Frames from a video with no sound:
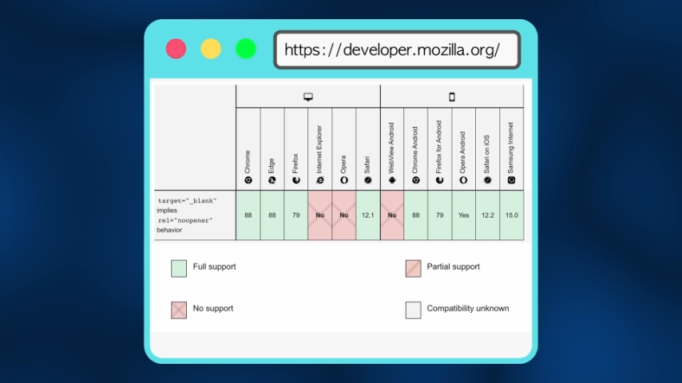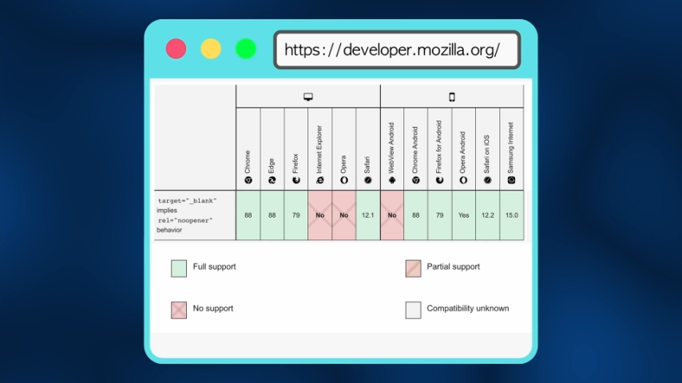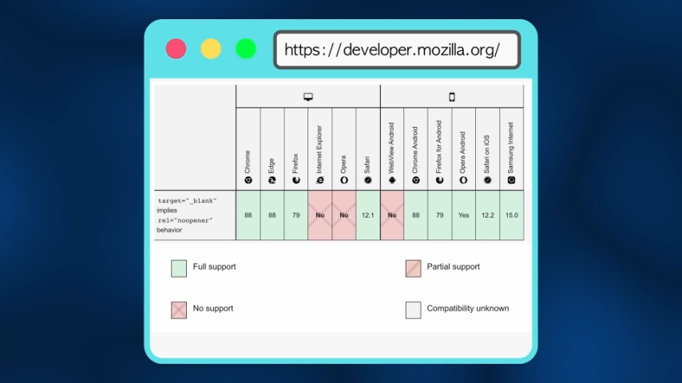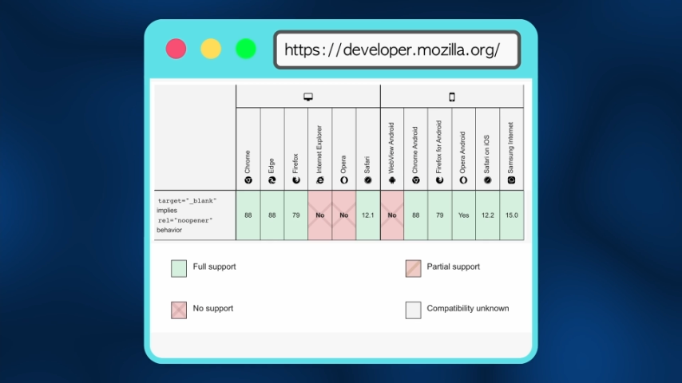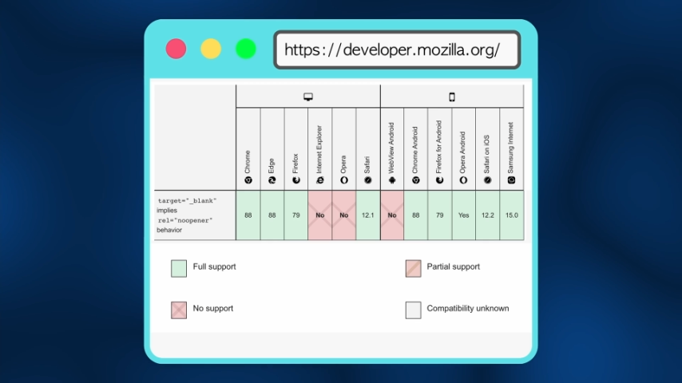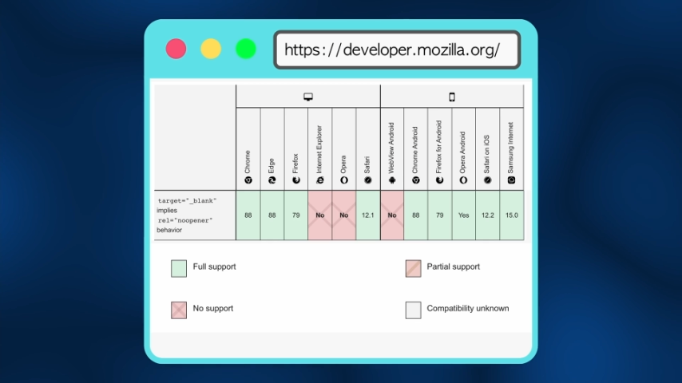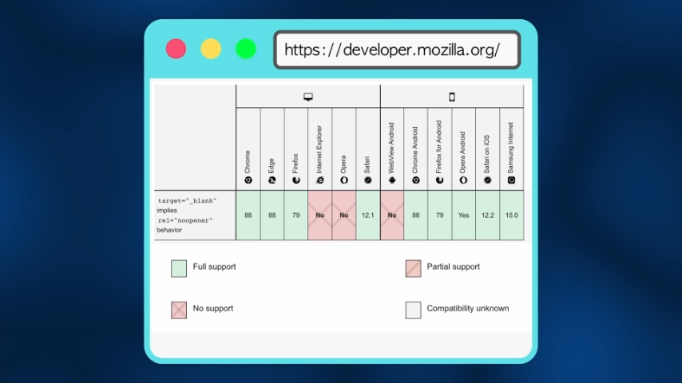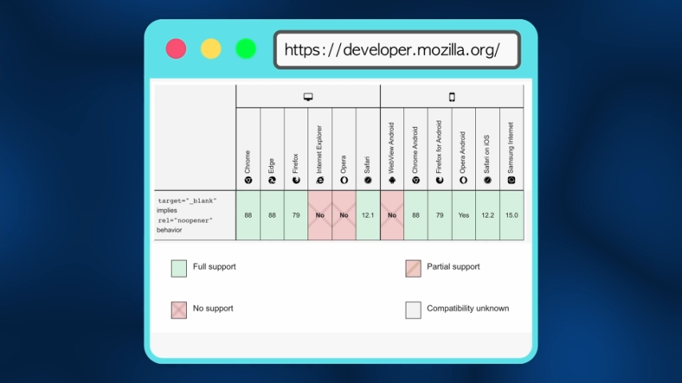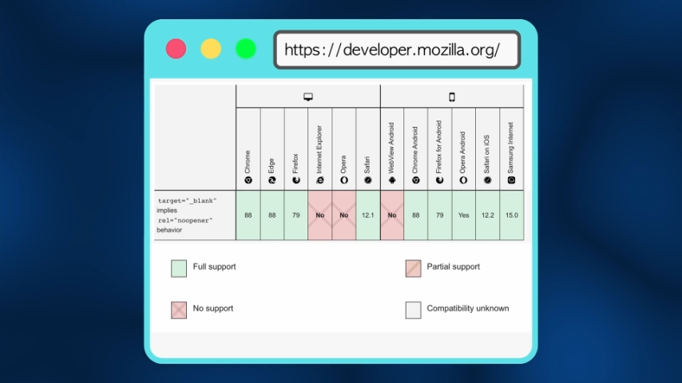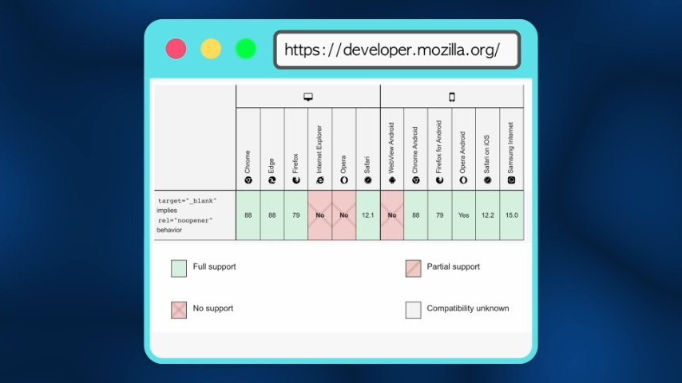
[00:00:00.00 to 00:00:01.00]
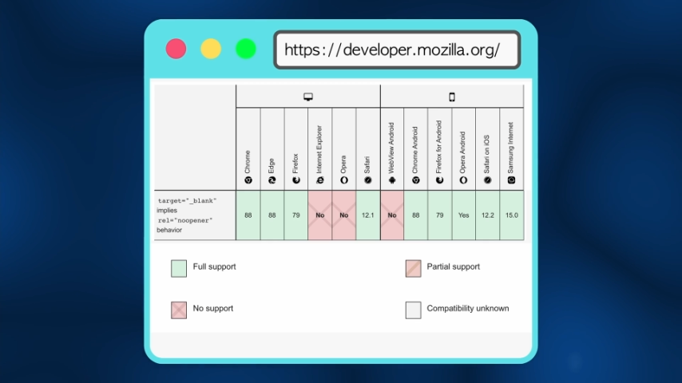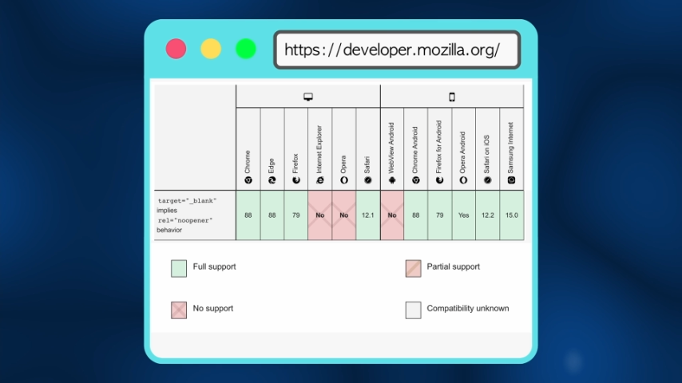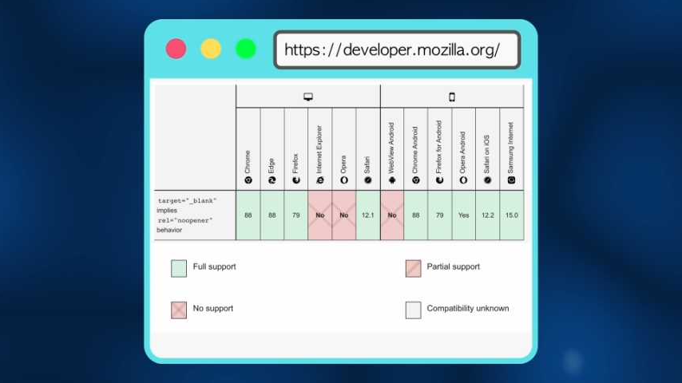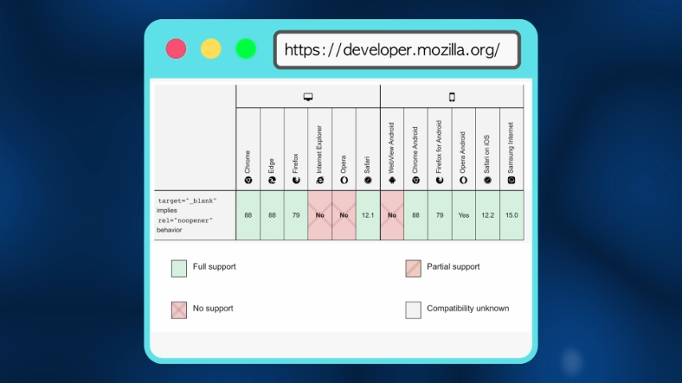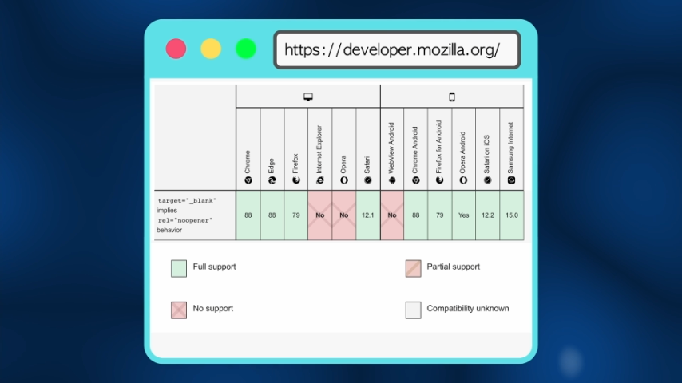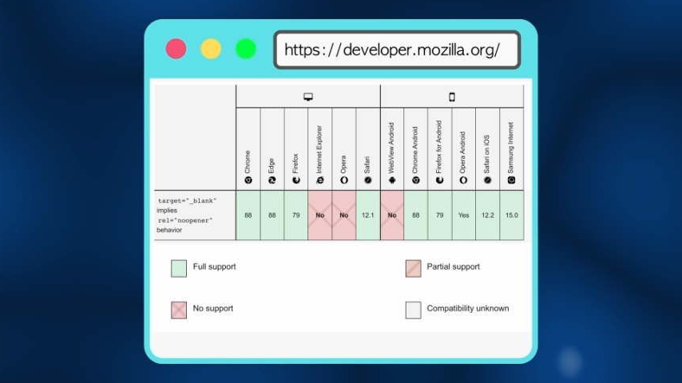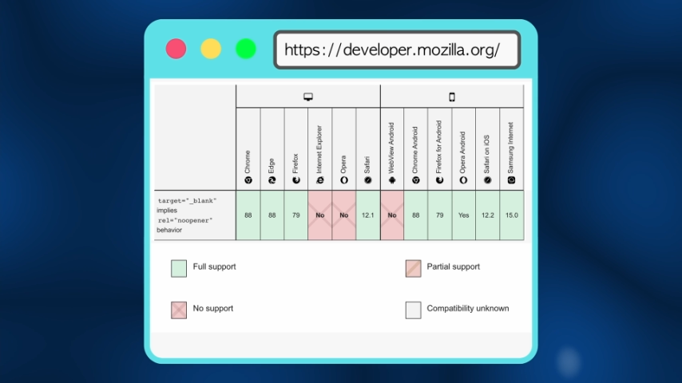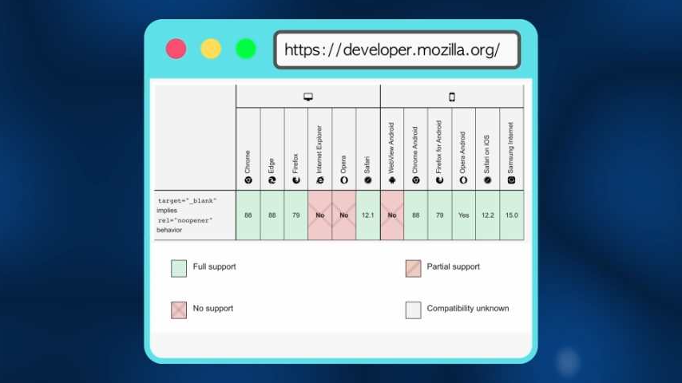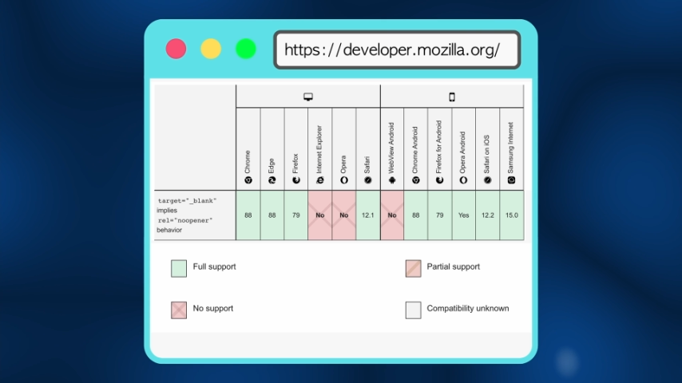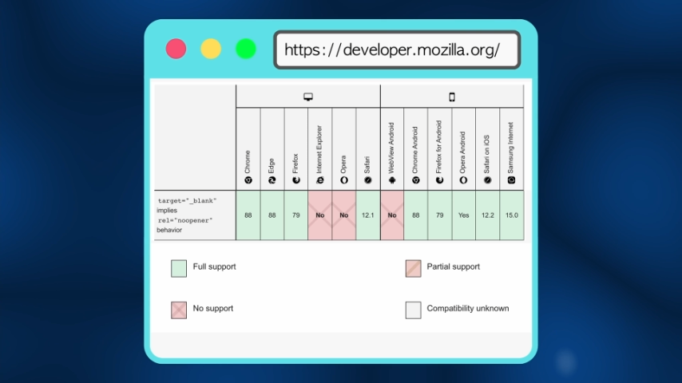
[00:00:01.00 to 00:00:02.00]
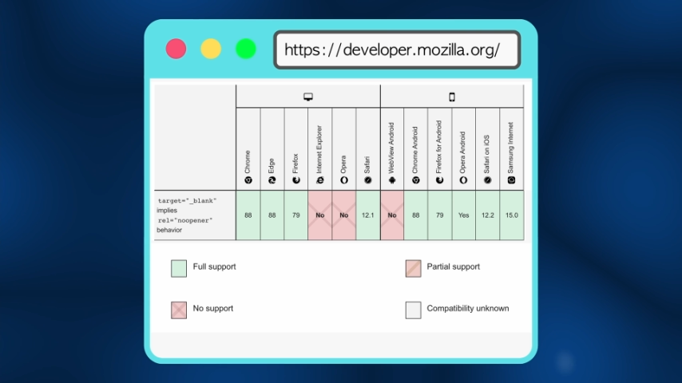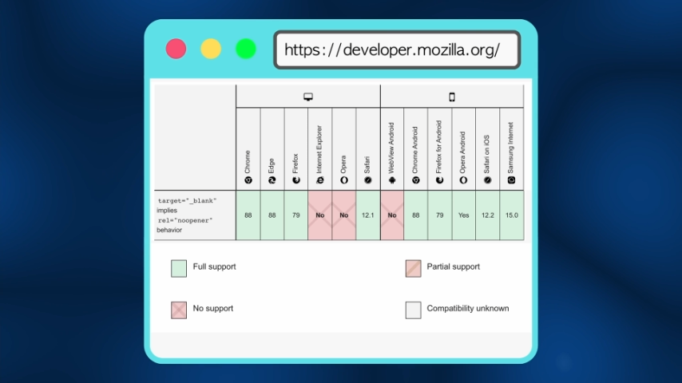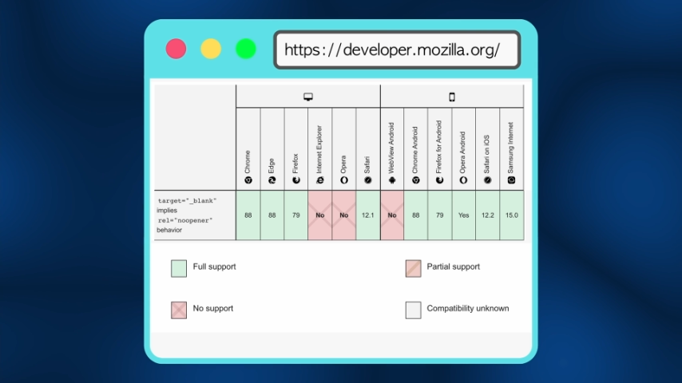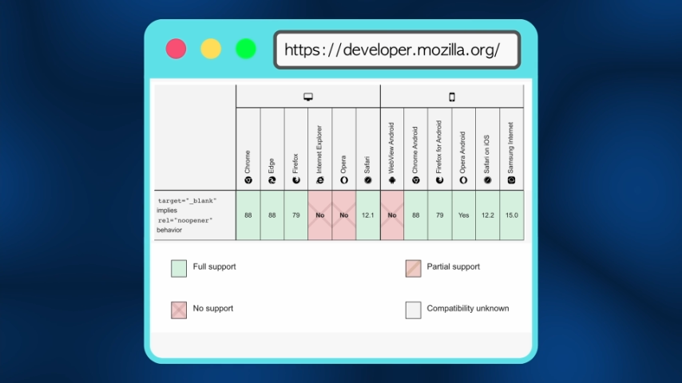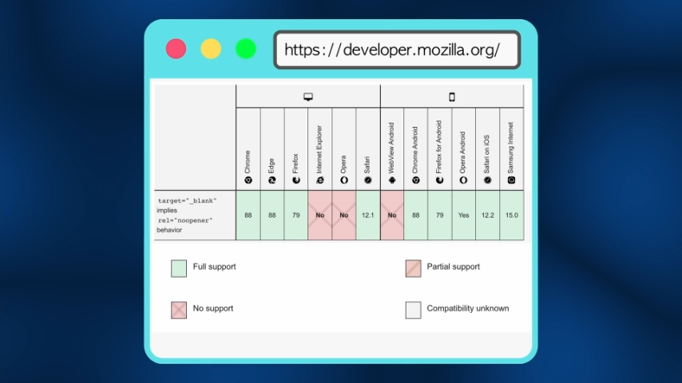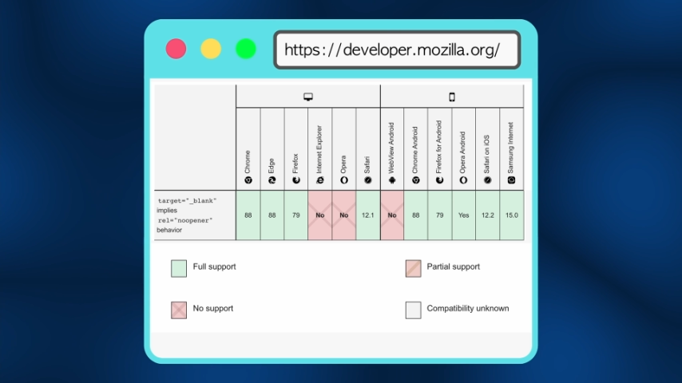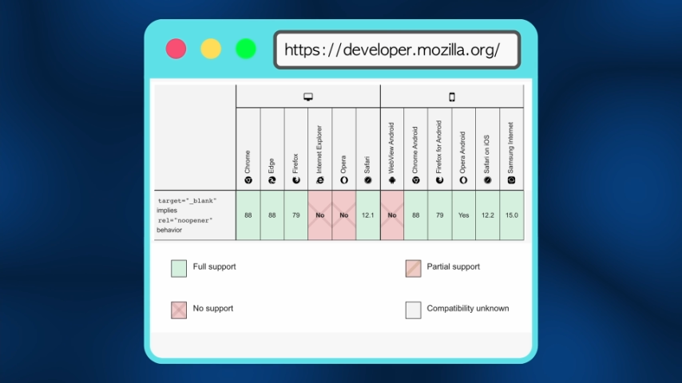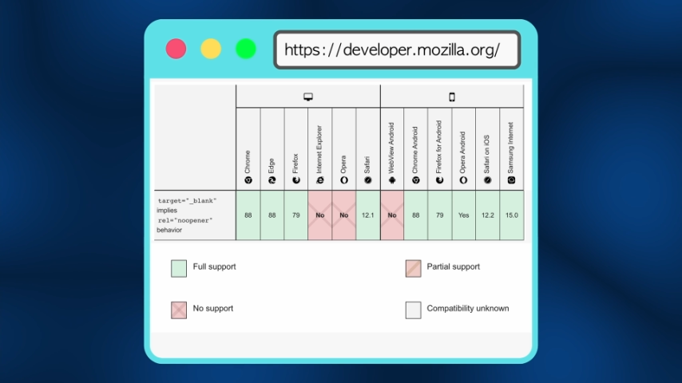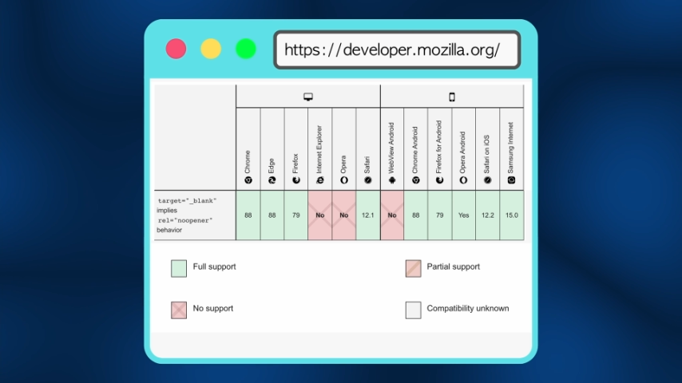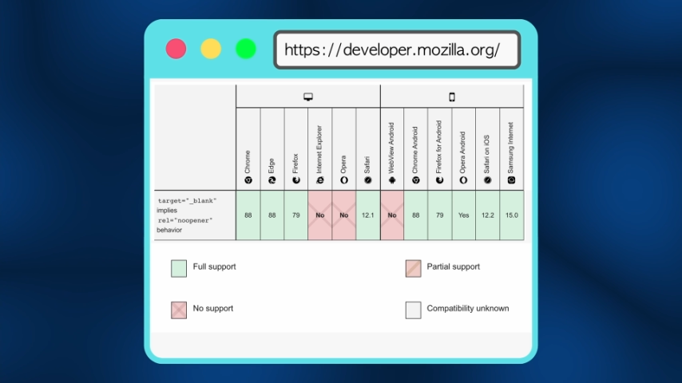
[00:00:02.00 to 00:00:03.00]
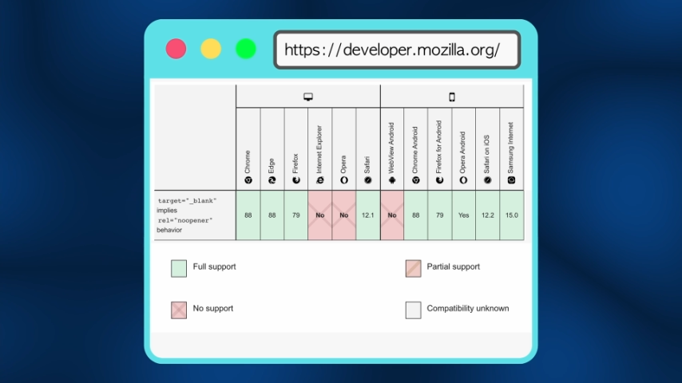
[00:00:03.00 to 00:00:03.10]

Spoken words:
[unreadable: no face in view]